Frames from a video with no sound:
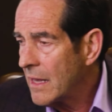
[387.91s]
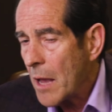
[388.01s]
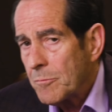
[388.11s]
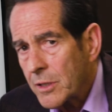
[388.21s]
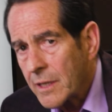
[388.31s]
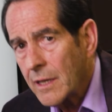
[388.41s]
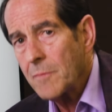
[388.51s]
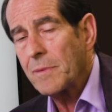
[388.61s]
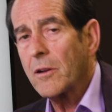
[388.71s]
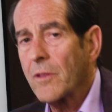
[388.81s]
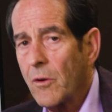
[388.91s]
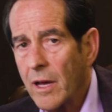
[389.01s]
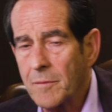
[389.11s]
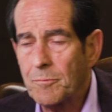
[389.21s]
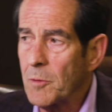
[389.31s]
I'm putting it up here though
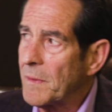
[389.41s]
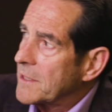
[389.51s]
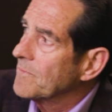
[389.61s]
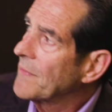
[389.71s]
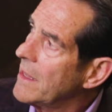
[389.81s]
on purpose.